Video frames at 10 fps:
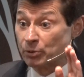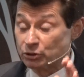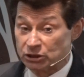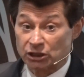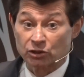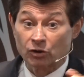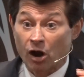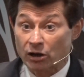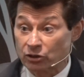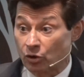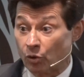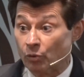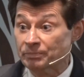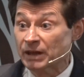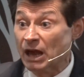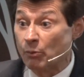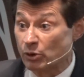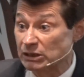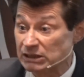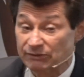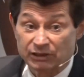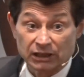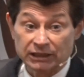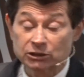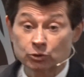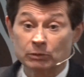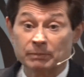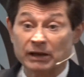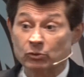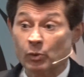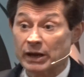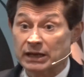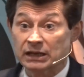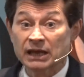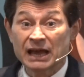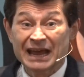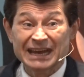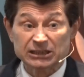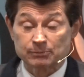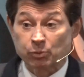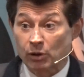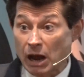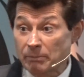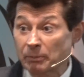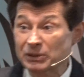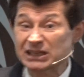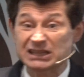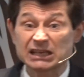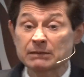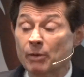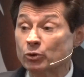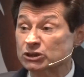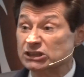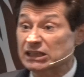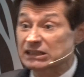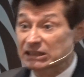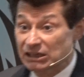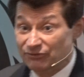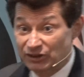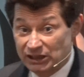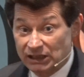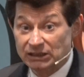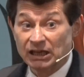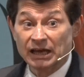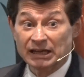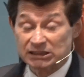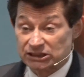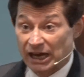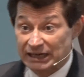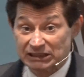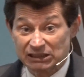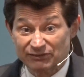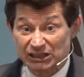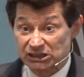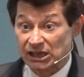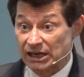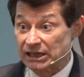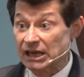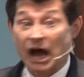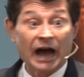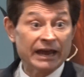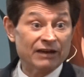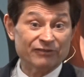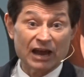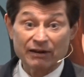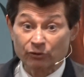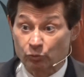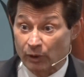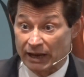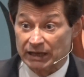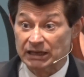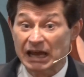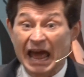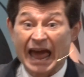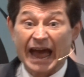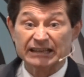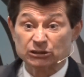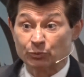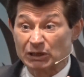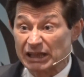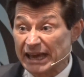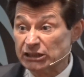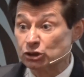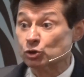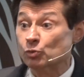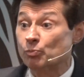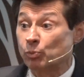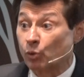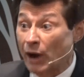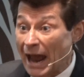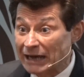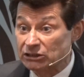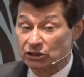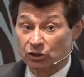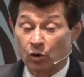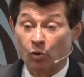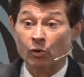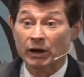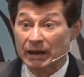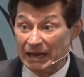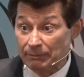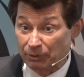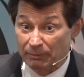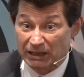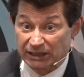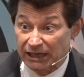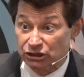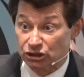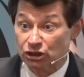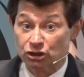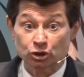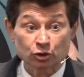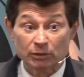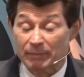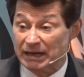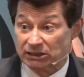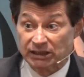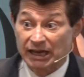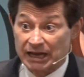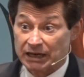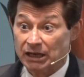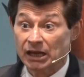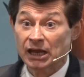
particular article, and we're going to give you a link to it, by the way, is probably the most significant scientific study I have ever read as it relates to practical implementations you can make today